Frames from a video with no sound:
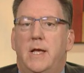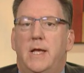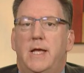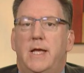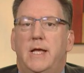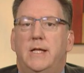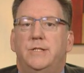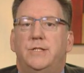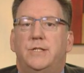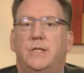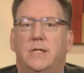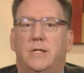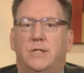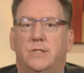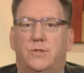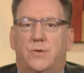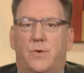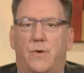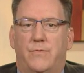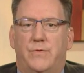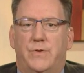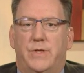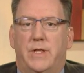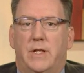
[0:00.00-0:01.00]
incidence
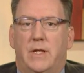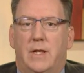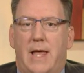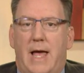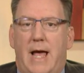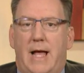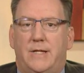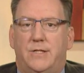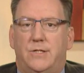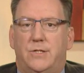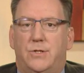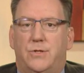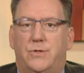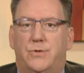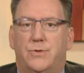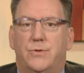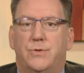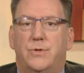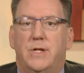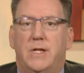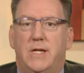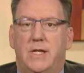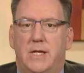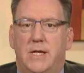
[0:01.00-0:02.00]
over the last
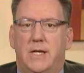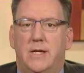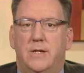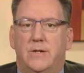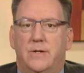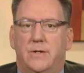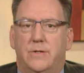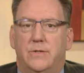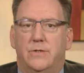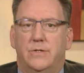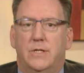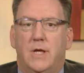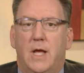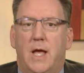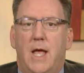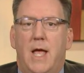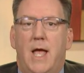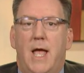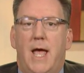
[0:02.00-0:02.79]
30 years.